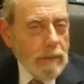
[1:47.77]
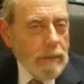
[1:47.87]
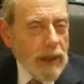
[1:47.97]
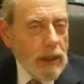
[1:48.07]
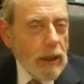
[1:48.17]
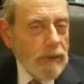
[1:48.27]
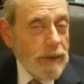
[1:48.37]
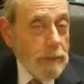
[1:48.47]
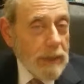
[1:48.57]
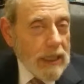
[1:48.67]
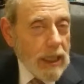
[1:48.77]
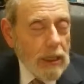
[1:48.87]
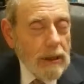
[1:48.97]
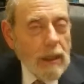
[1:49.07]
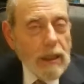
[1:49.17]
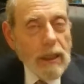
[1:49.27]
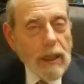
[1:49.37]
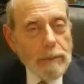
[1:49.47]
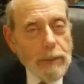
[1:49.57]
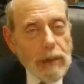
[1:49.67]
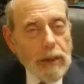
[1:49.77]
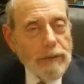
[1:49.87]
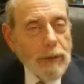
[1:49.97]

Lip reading: Bilam from Midian and Balak